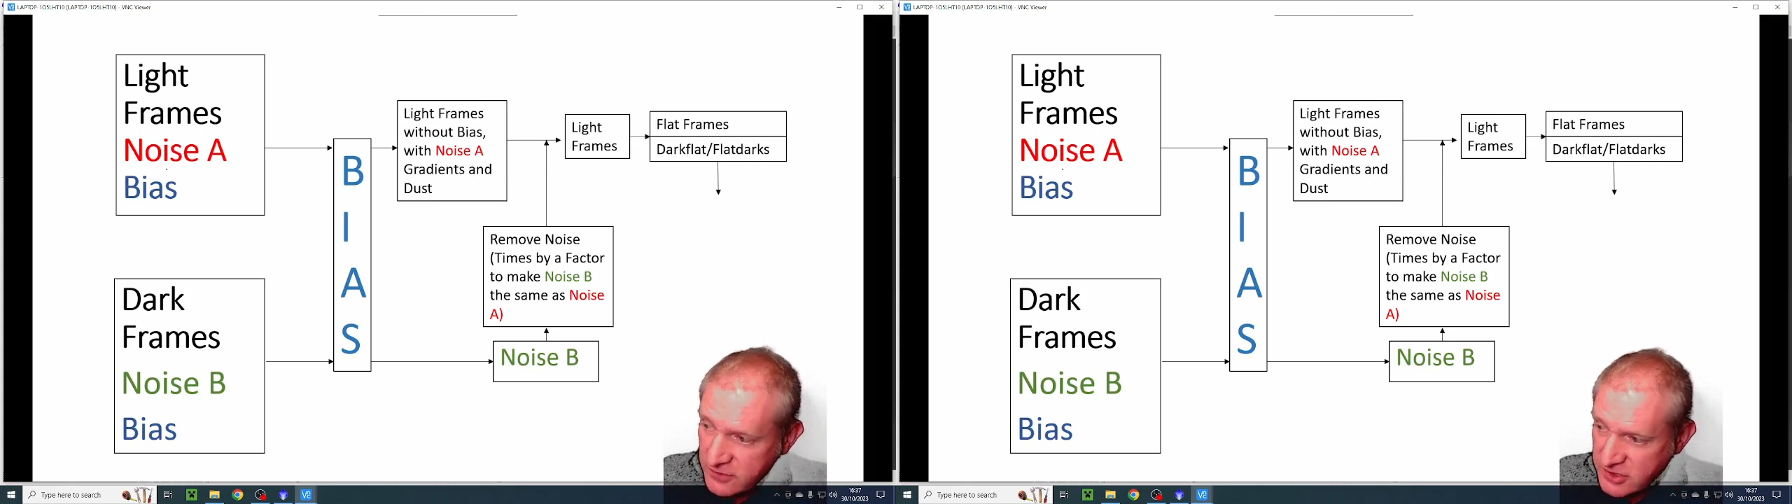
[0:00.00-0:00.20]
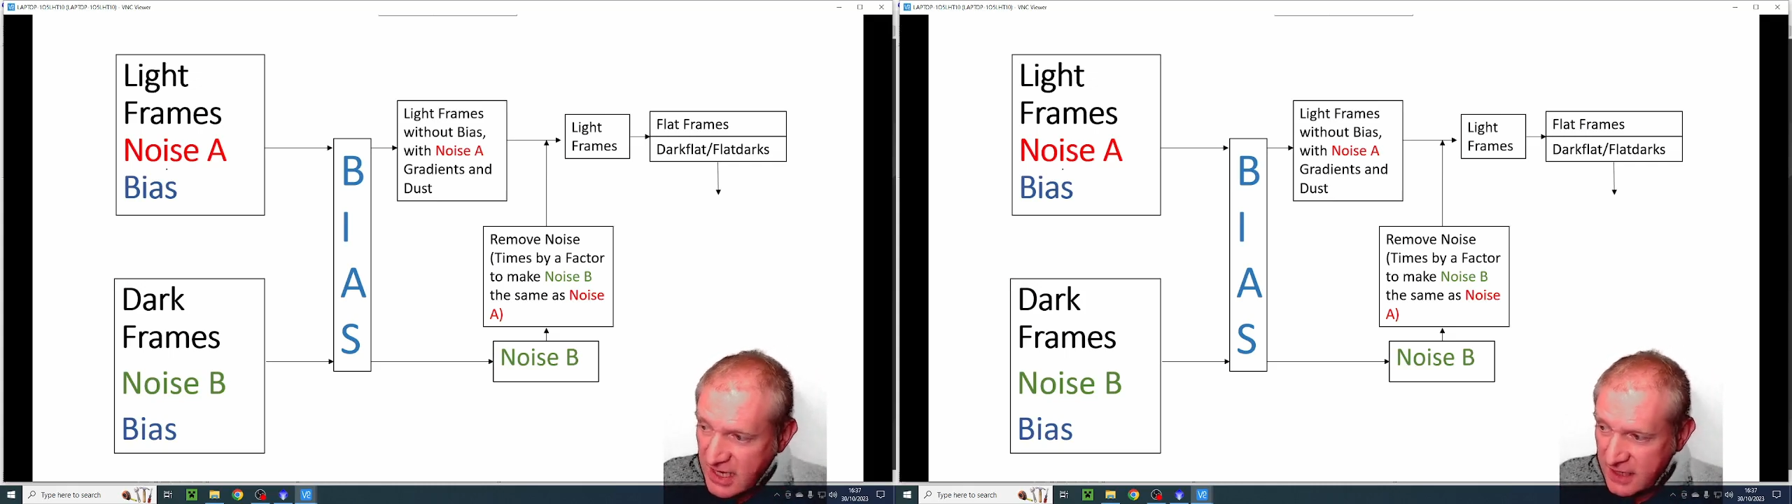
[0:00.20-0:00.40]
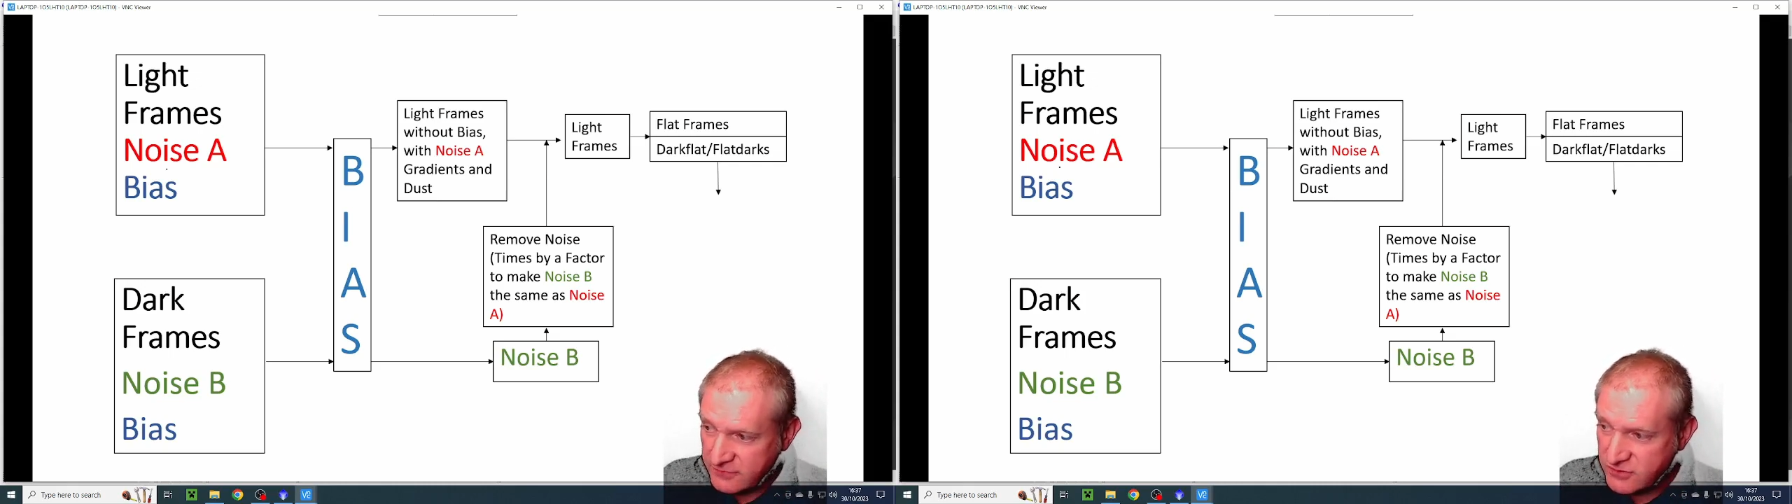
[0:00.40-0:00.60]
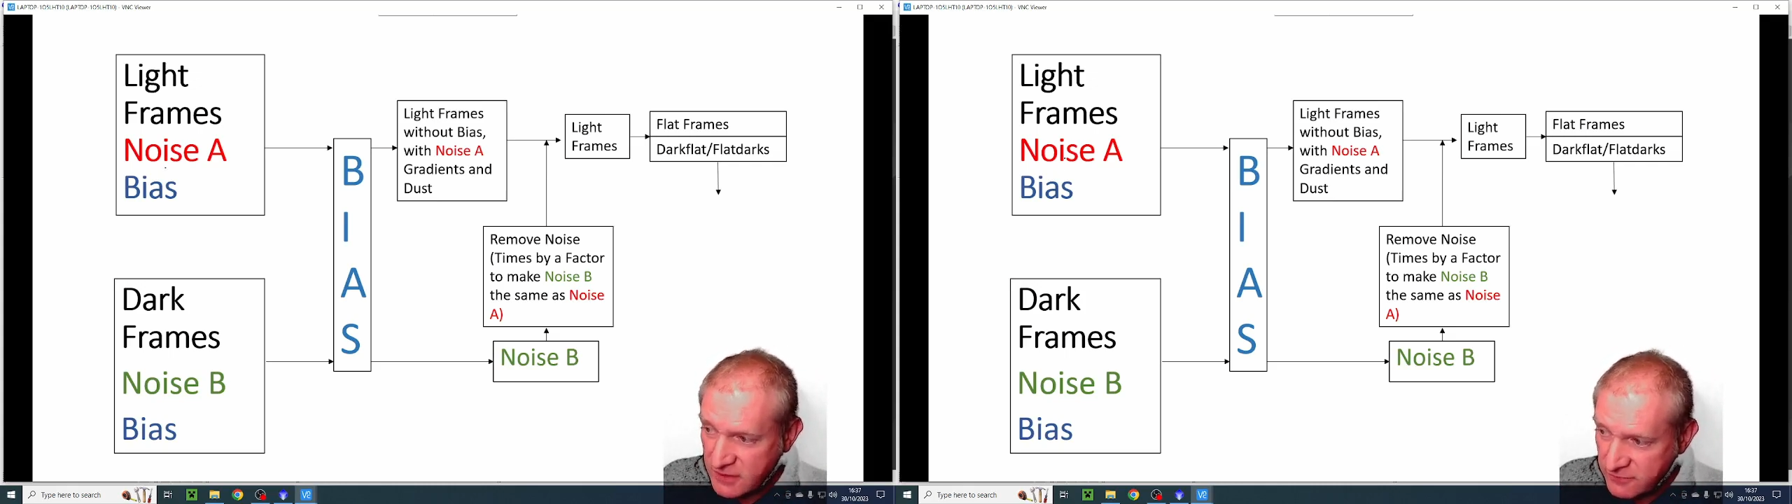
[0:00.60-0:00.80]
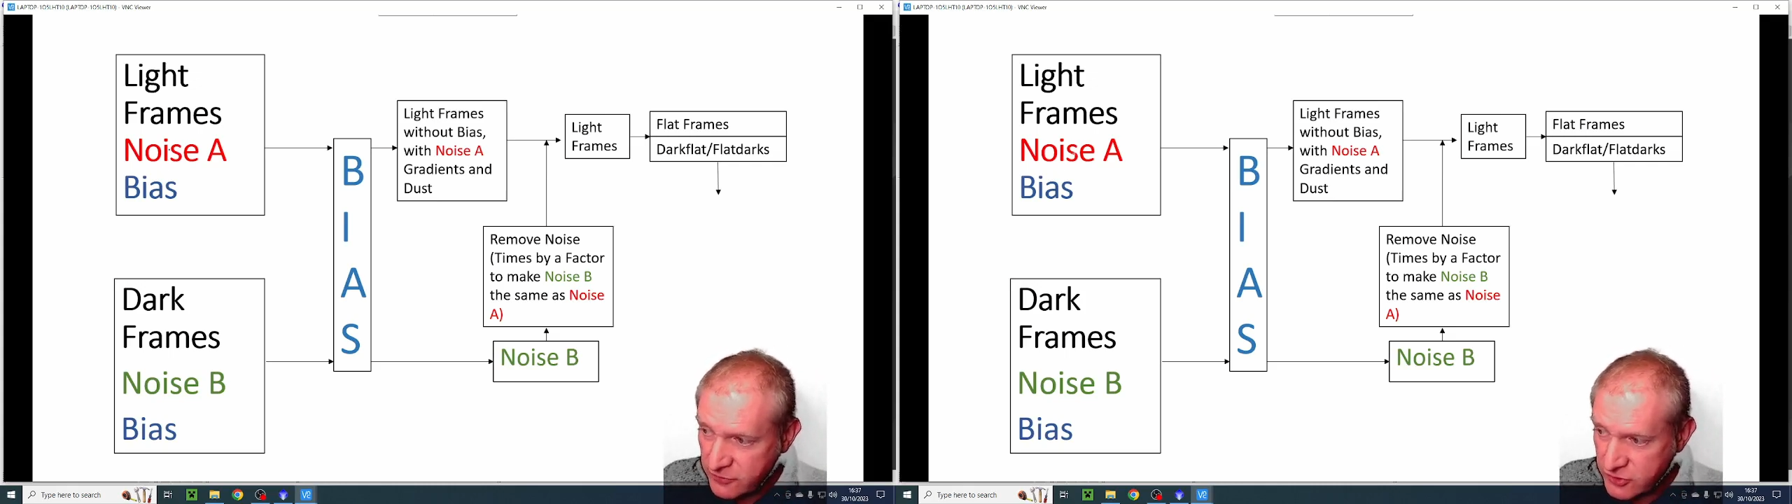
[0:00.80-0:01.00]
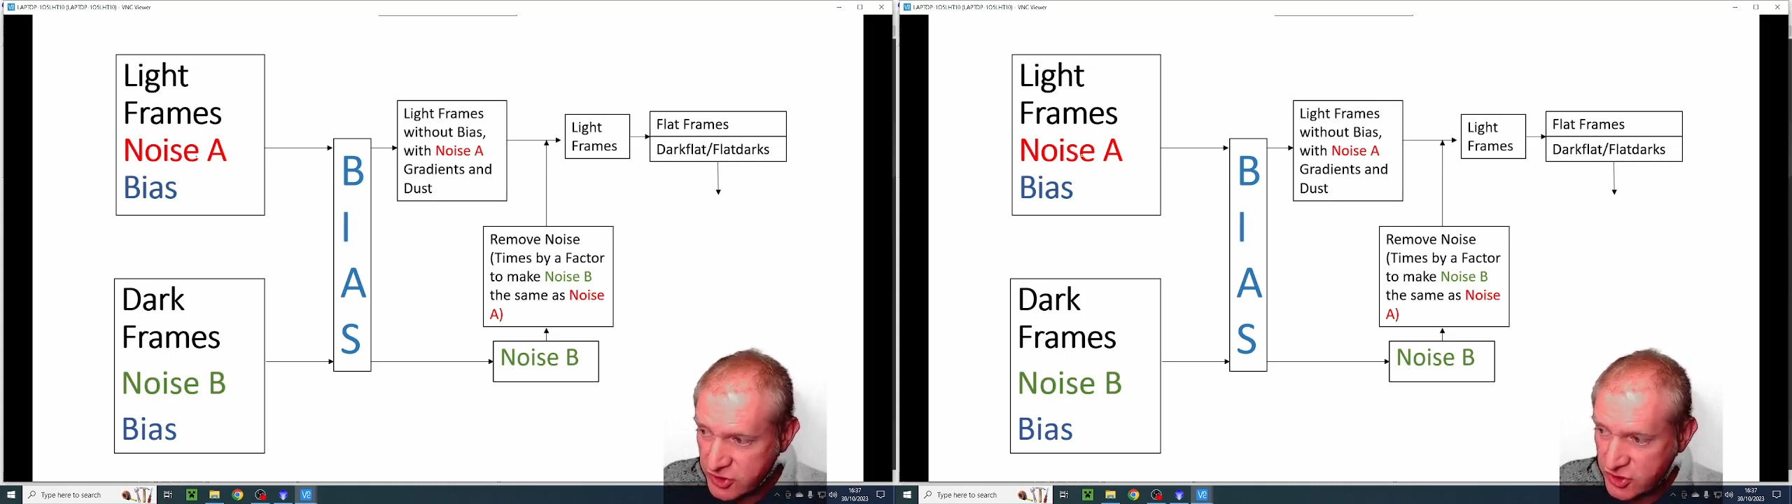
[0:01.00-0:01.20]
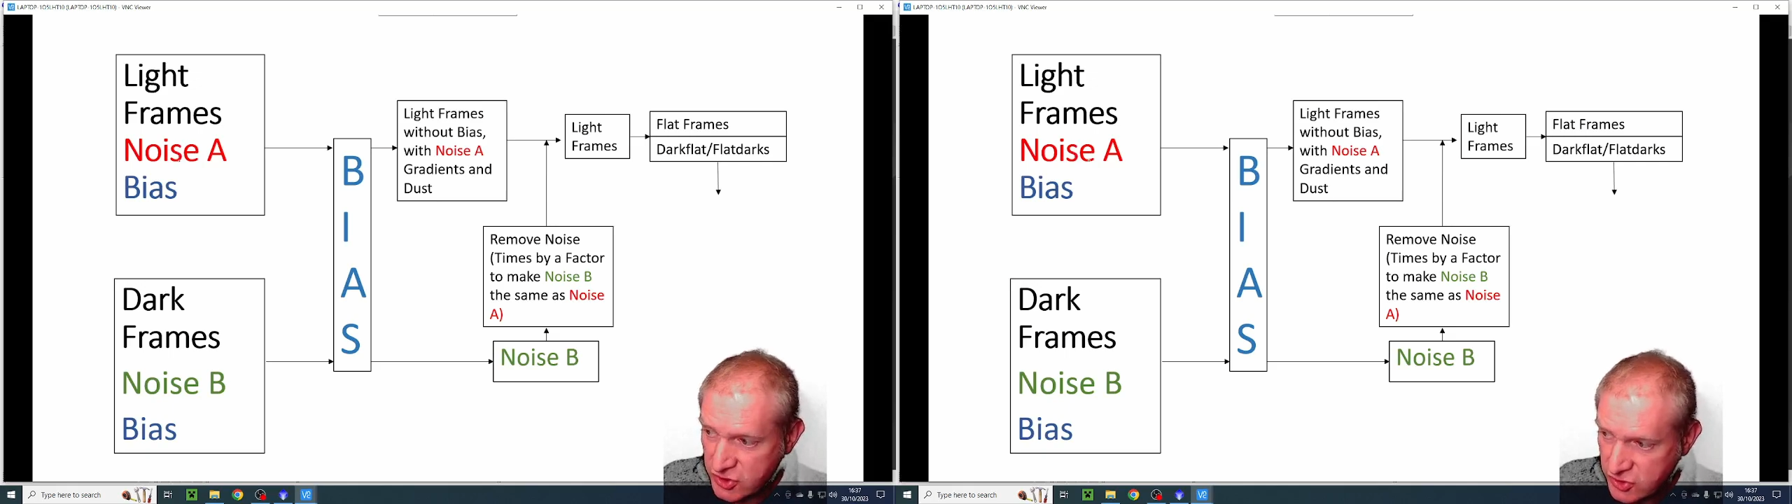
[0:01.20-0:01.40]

to have different